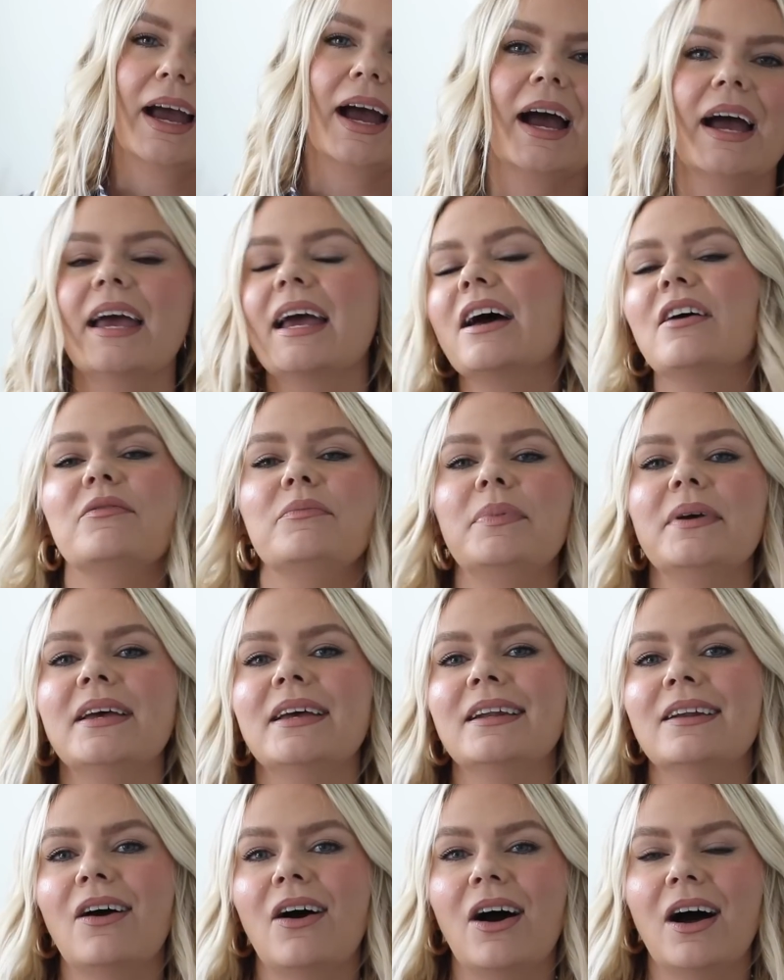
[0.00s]
I have
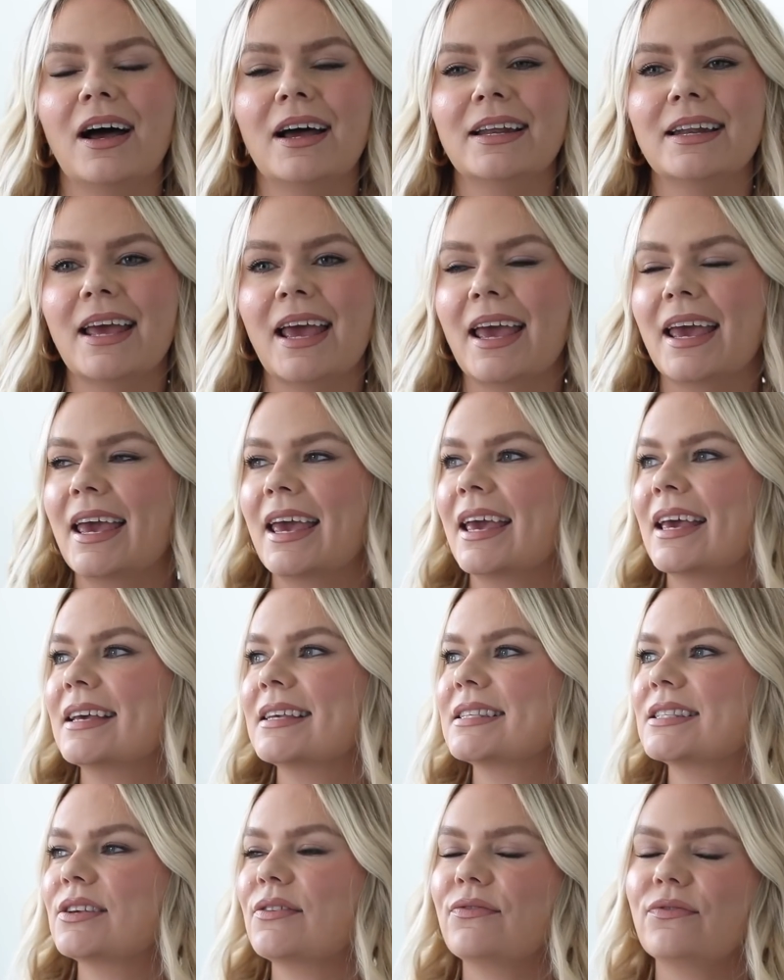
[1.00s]
been on a
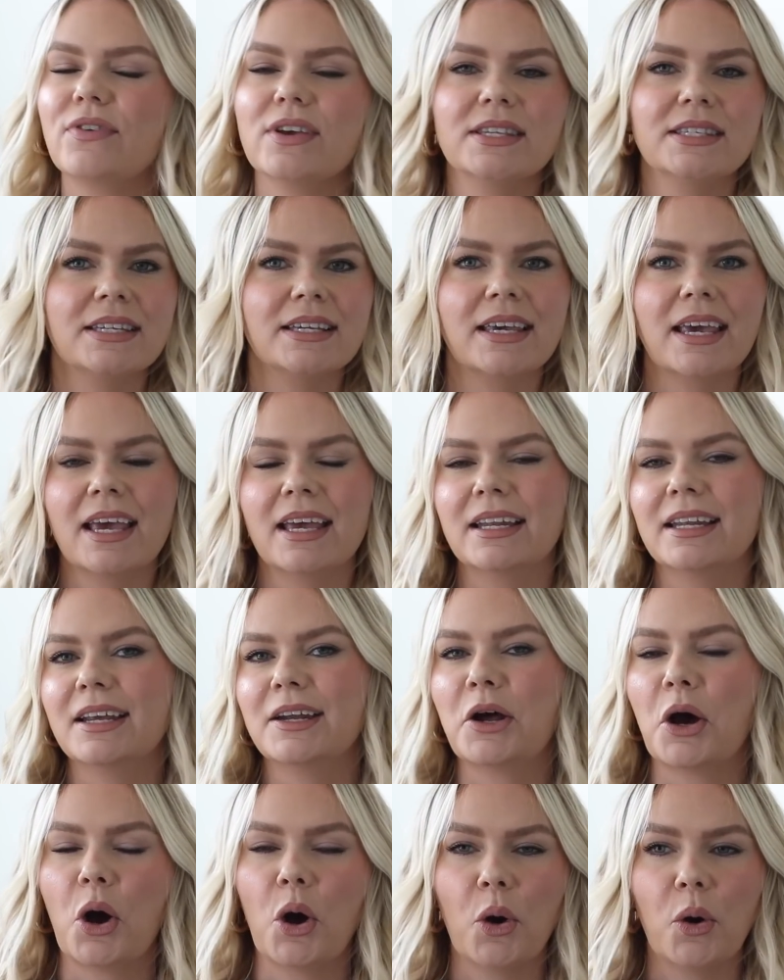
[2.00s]

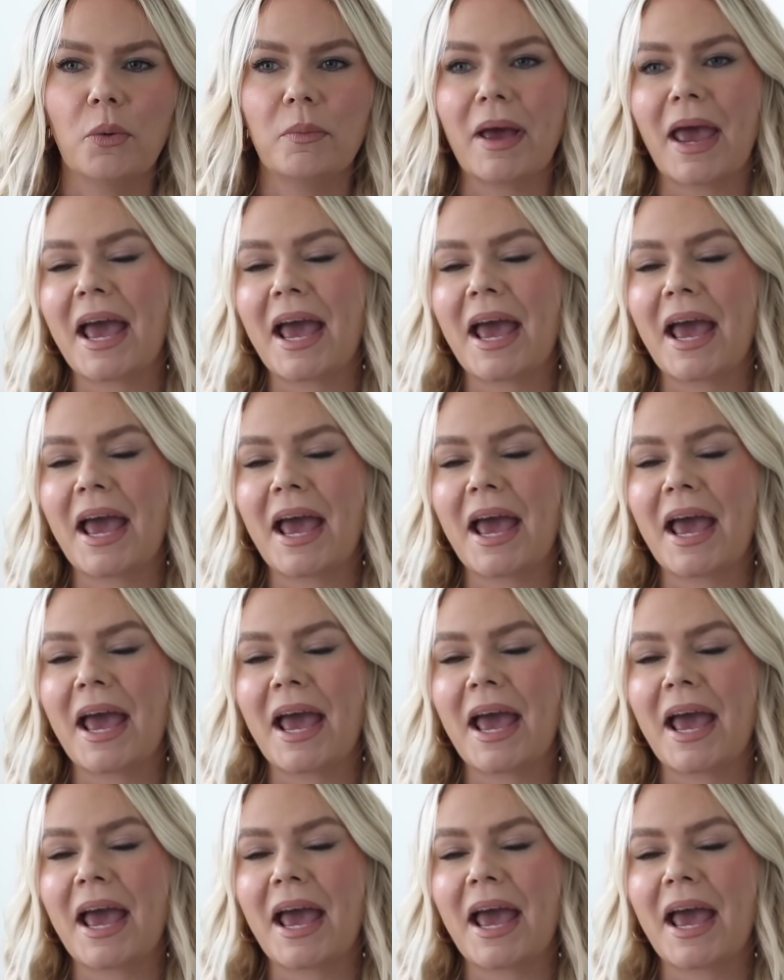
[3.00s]
sophisticated home